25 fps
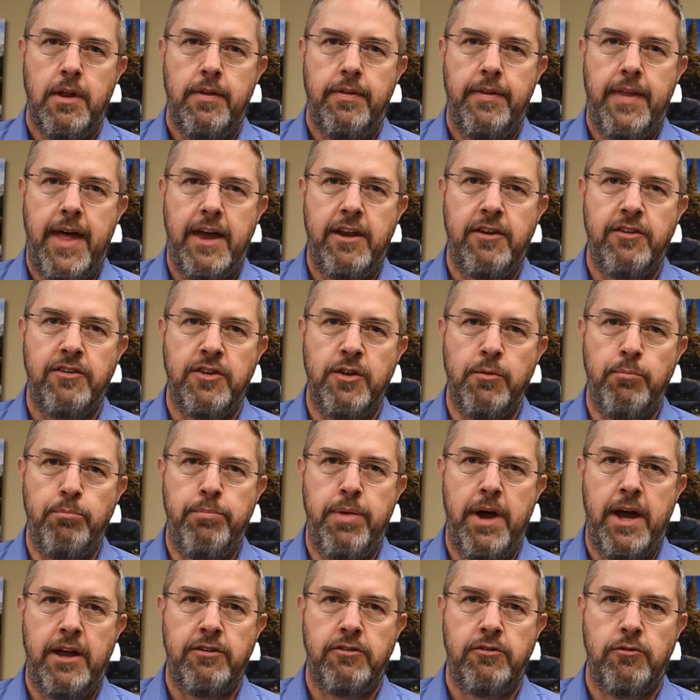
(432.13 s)
that is the
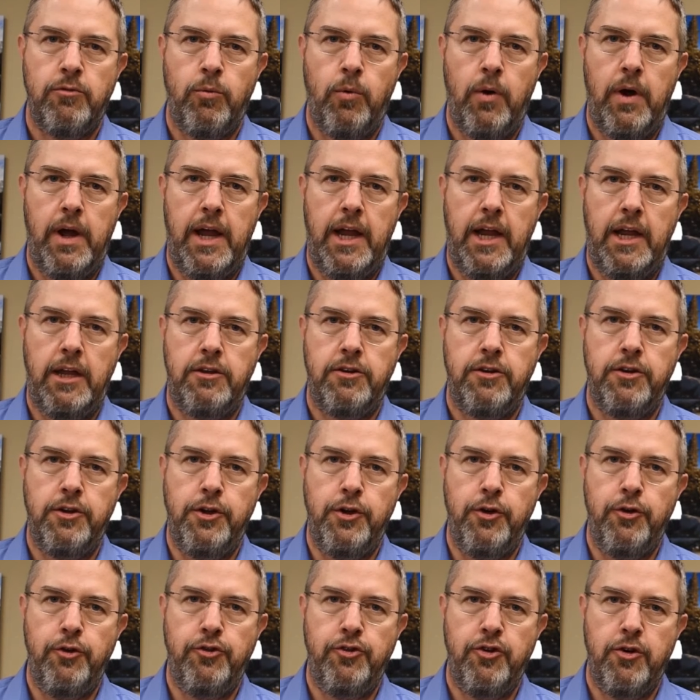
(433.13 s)
best way to
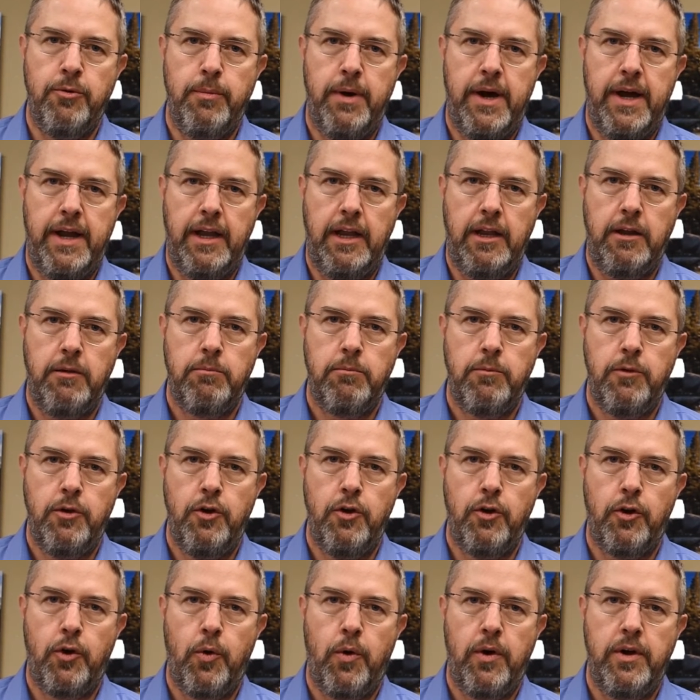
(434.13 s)
use your money.
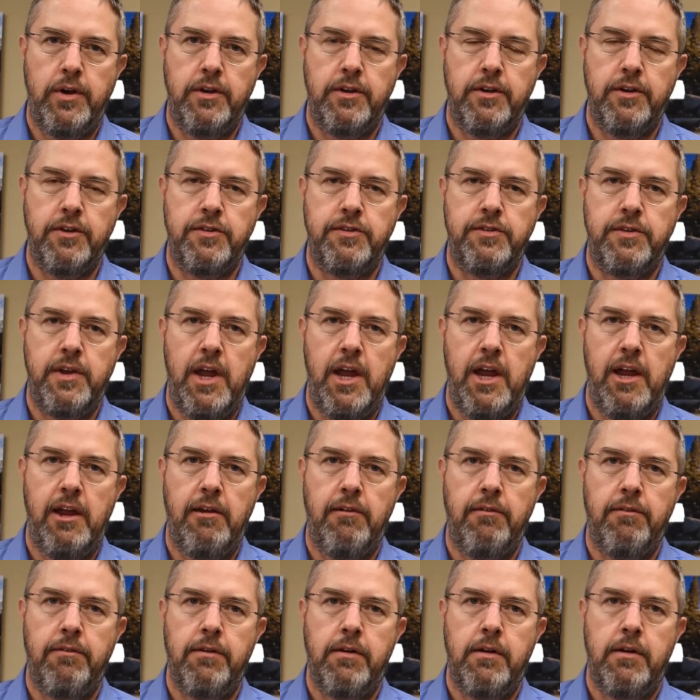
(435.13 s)
You're going to
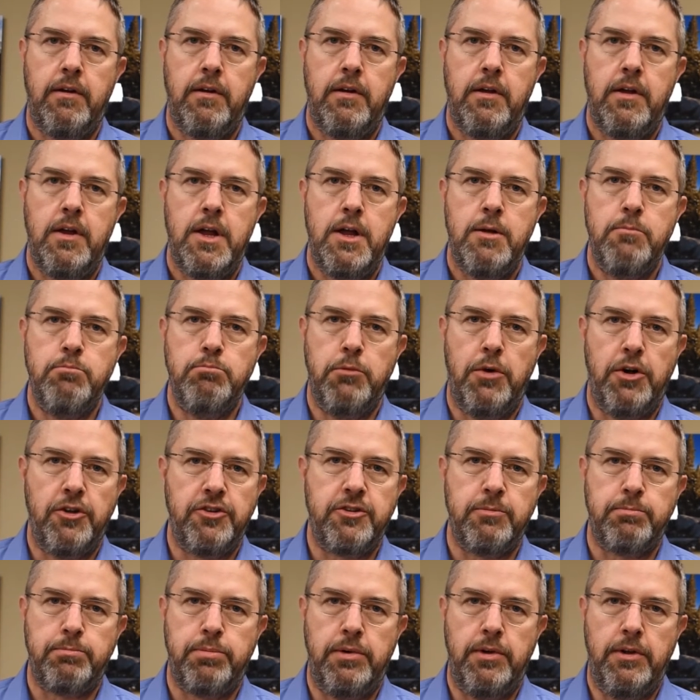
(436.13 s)
save
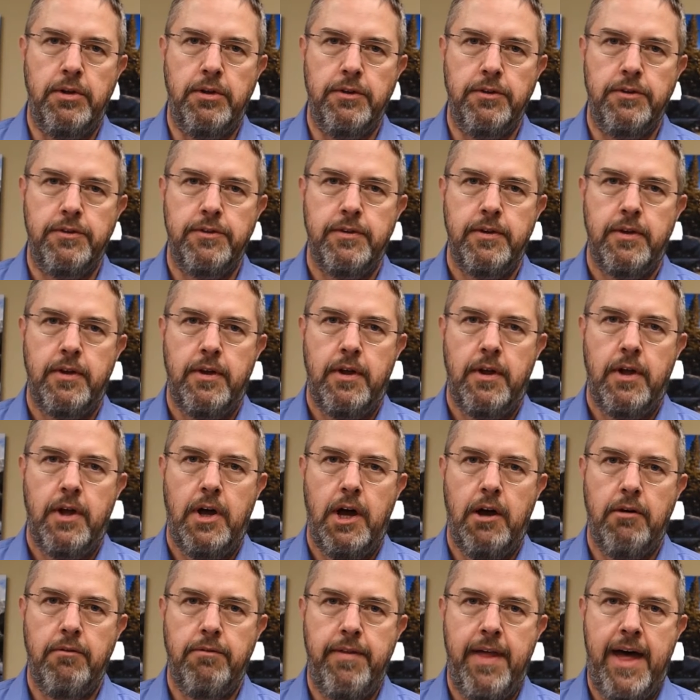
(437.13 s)
multiples
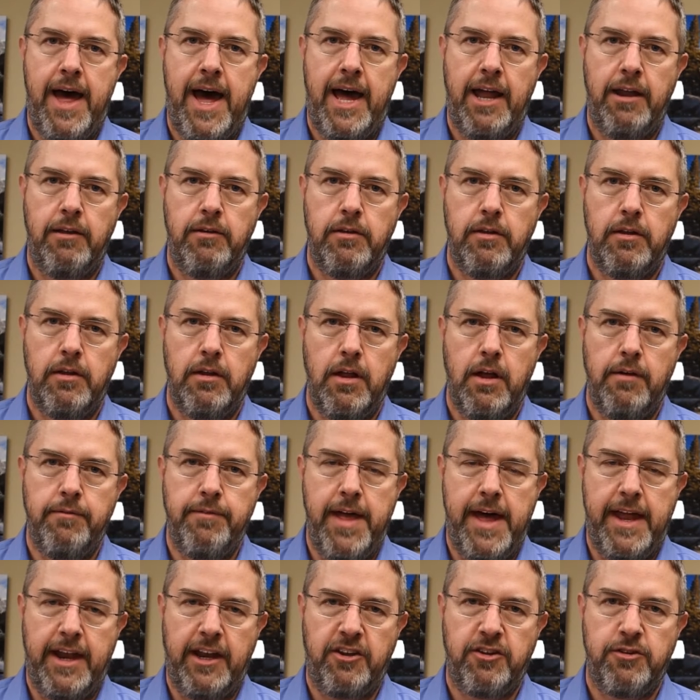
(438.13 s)
of that
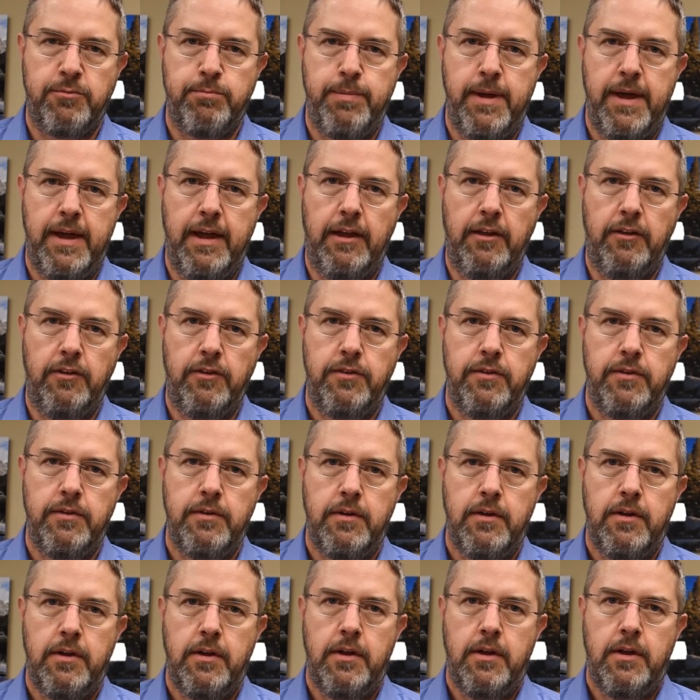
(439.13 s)
expense
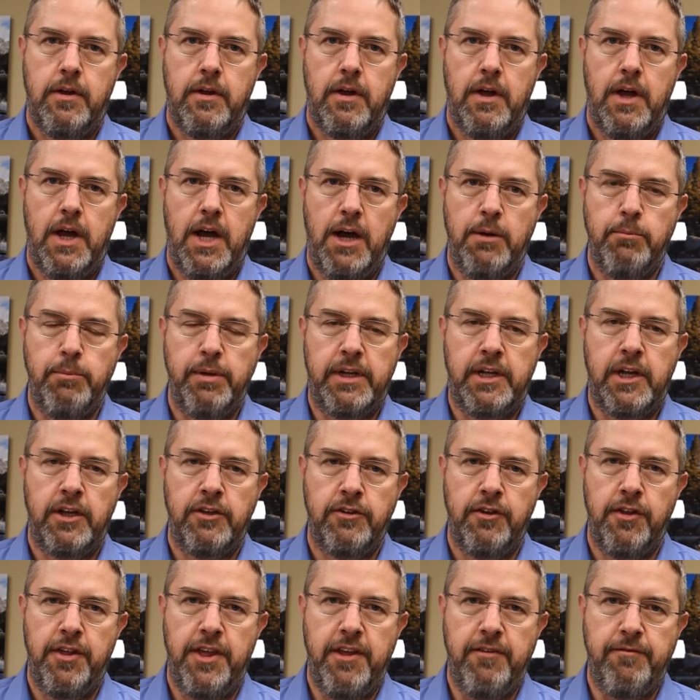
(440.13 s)

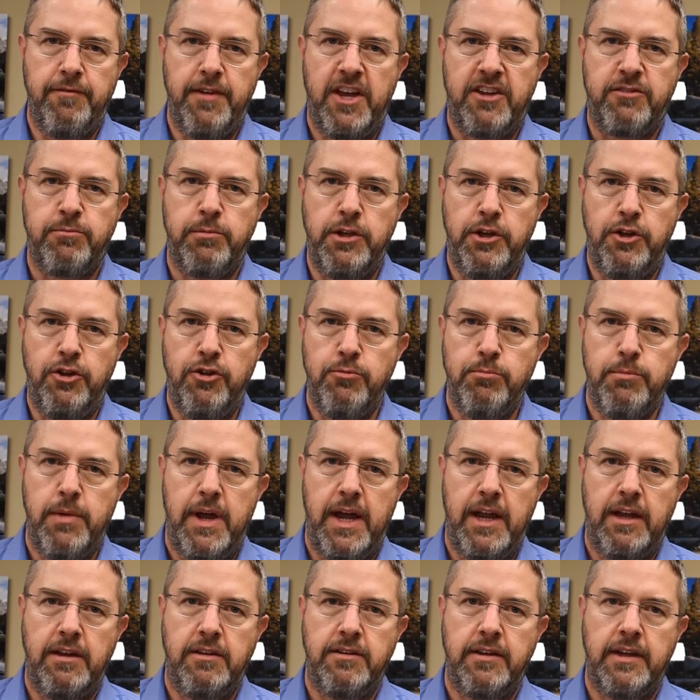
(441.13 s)
because of the investment you
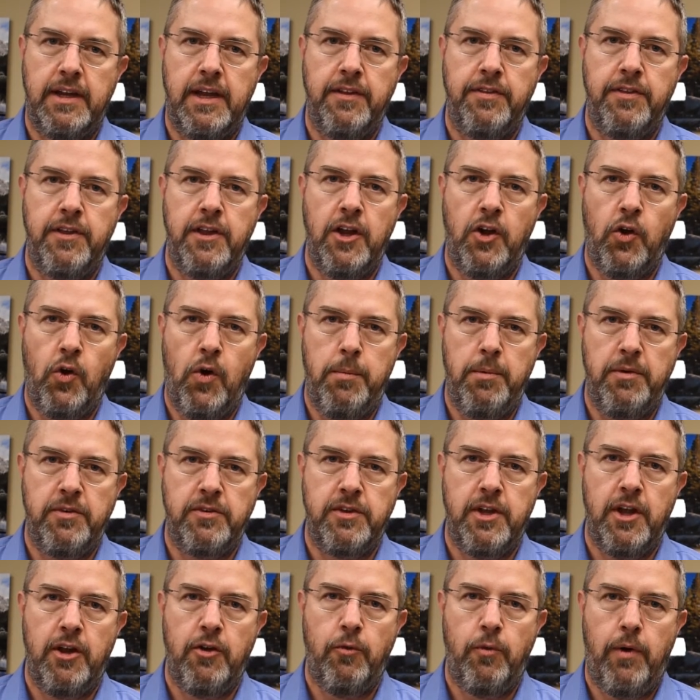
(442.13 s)
made to get the agreements
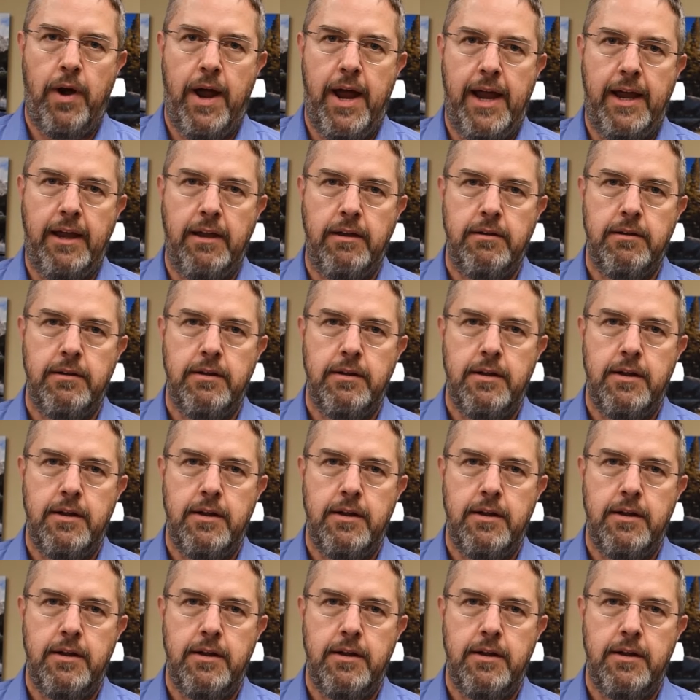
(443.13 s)
done right